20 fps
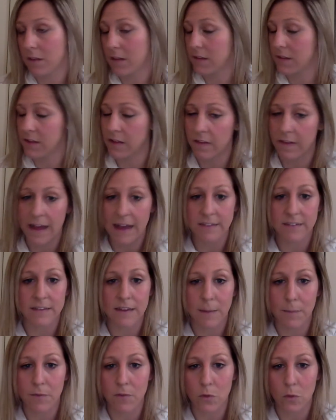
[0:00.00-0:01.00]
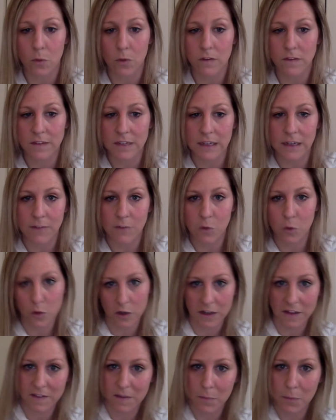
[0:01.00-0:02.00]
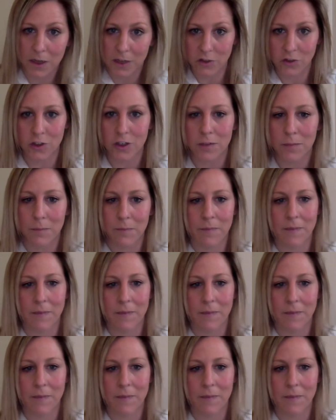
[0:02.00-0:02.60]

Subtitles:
It's the last step of the routine if you look at the picture.